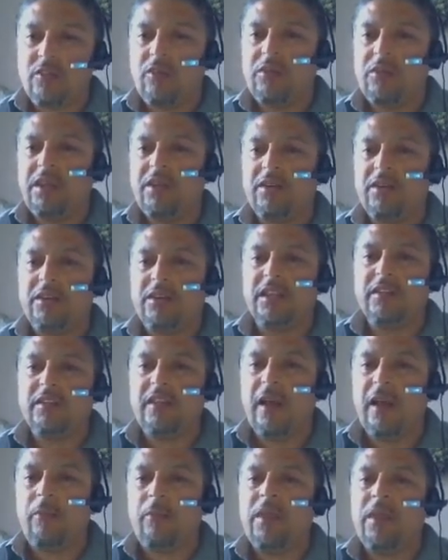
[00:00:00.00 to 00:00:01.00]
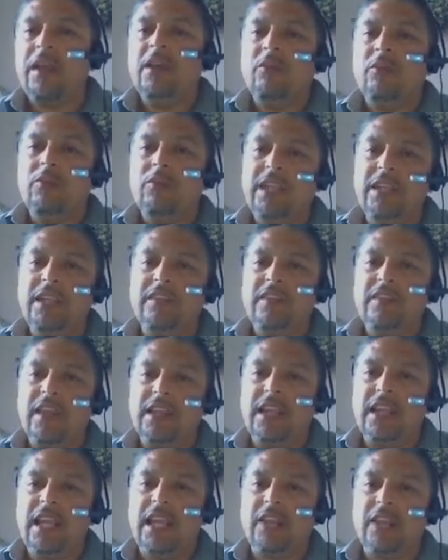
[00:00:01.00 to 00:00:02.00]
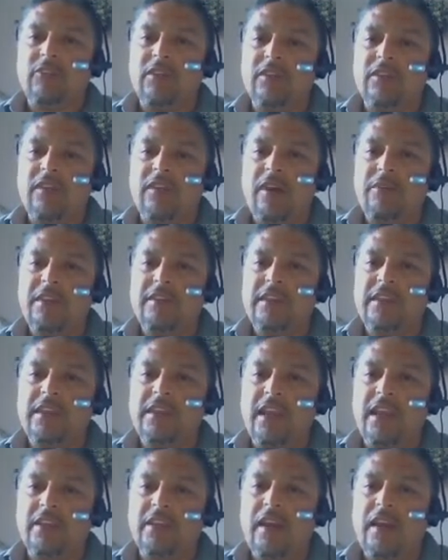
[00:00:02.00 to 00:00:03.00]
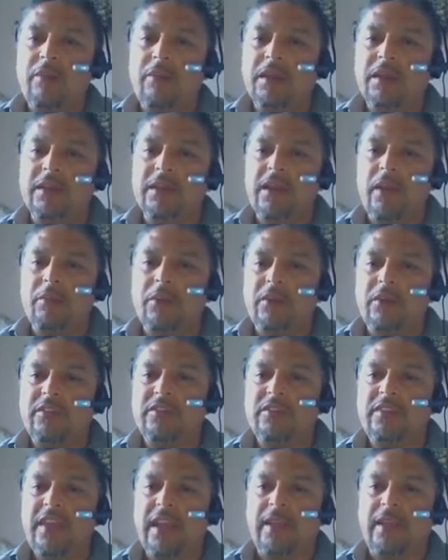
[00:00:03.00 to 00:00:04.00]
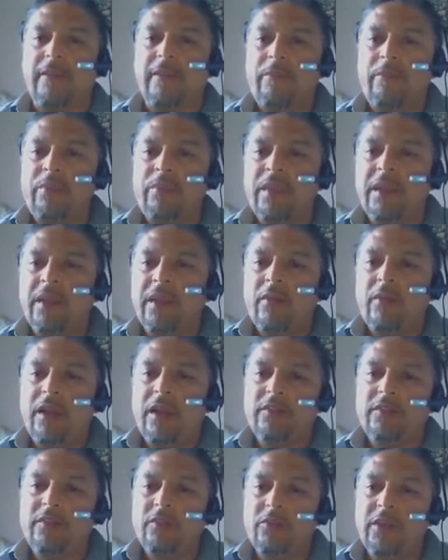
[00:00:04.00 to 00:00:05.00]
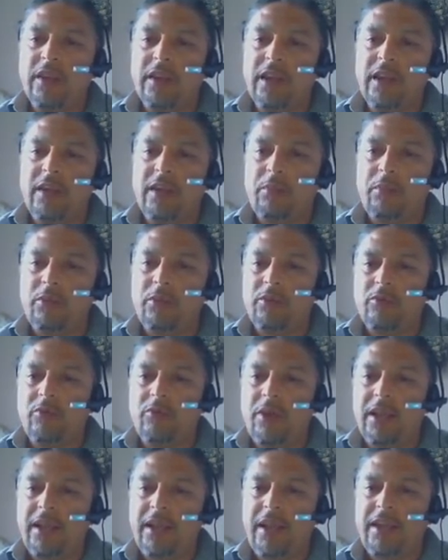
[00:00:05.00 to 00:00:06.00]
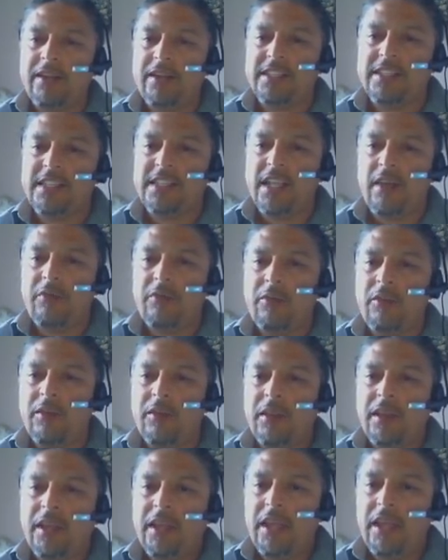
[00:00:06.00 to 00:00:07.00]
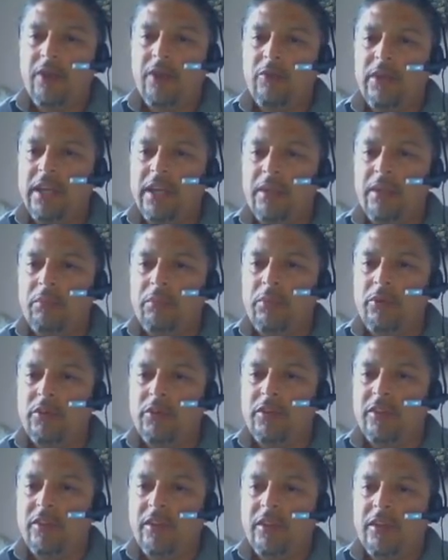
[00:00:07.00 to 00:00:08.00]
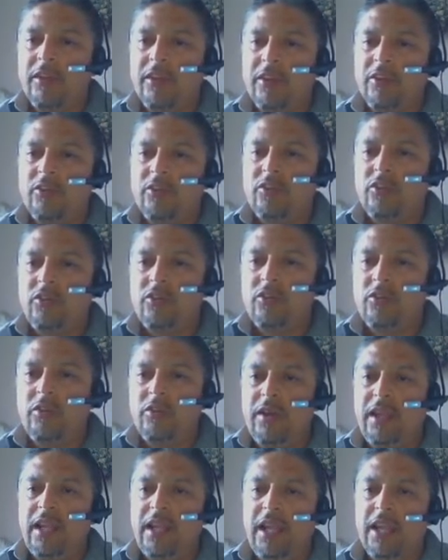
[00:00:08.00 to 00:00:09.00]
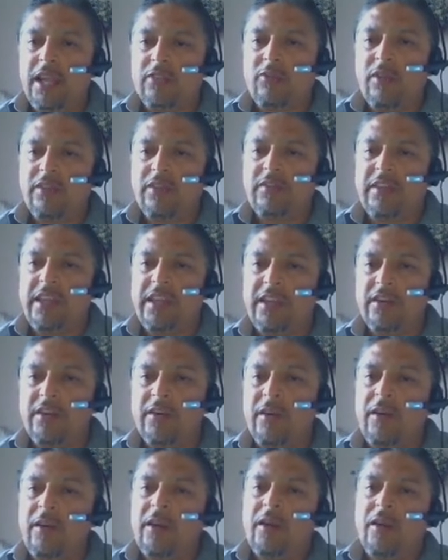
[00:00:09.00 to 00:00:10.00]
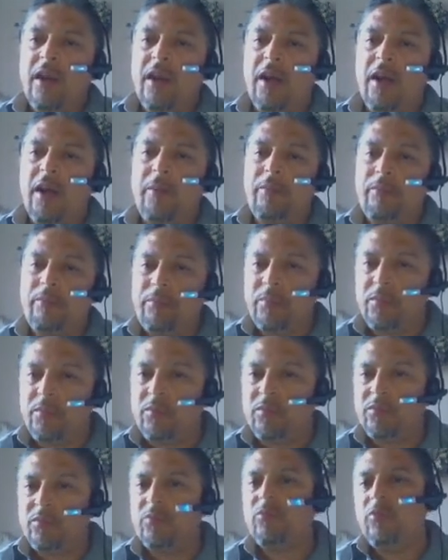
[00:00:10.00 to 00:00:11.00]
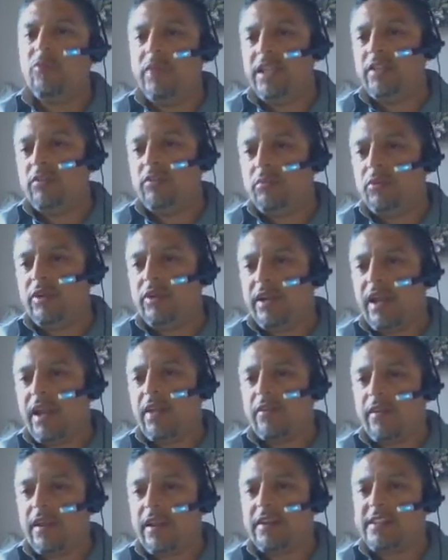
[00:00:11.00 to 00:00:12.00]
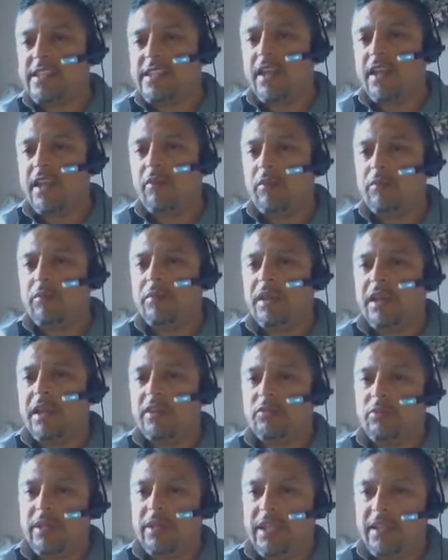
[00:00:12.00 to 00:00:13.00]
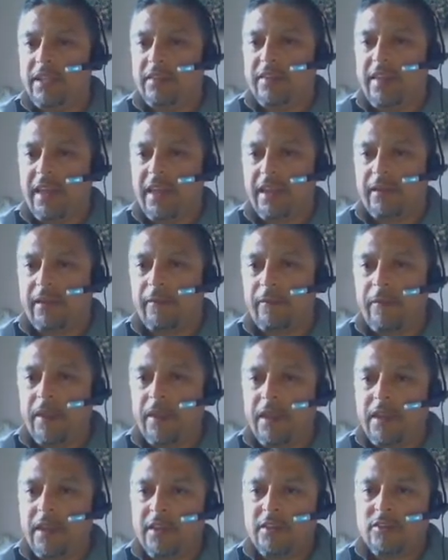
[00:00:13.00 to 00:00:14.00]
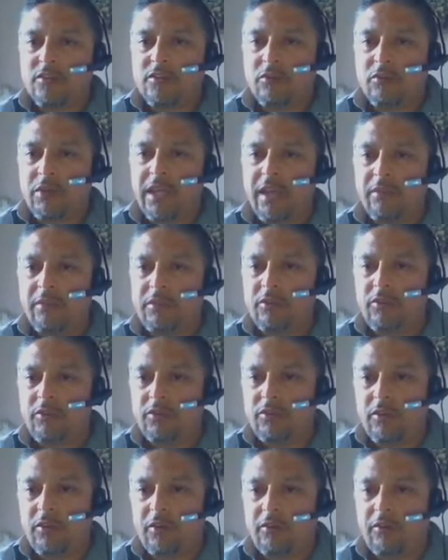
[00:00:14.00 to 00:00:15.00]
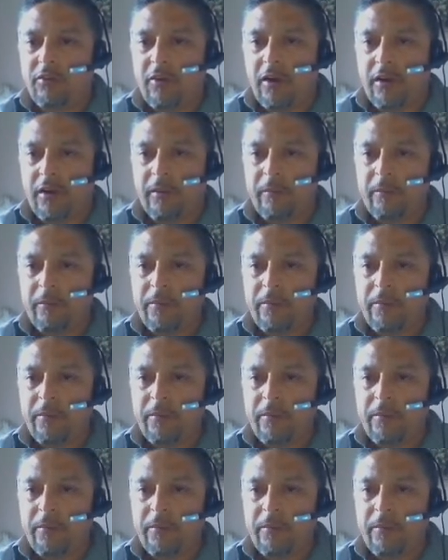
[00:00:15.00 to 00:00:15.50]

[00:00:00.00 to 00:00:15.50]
over here on the top. We need 10 electrons, obviously. The atomic number is 10, right? So we are going to put 1 energy level, and we're going to put 2 electrons here. We need to put another energy level because we need 10. So we have 2 so far.